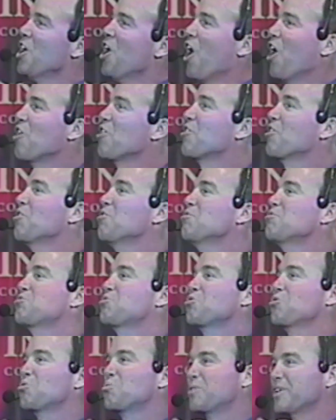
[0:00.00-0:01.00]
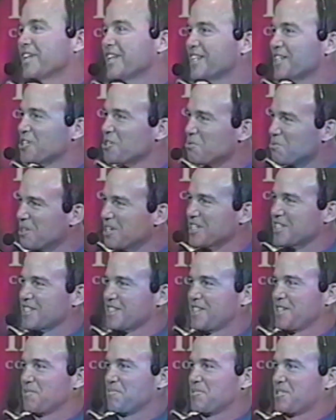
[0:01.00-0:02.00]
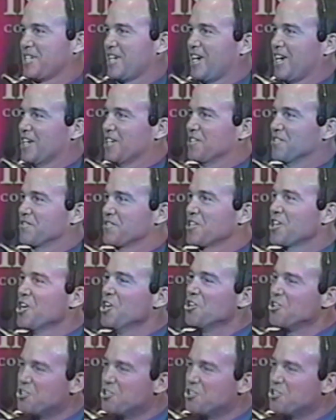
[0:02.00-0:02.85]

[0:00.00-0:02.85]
are those who are willing to risk themselves,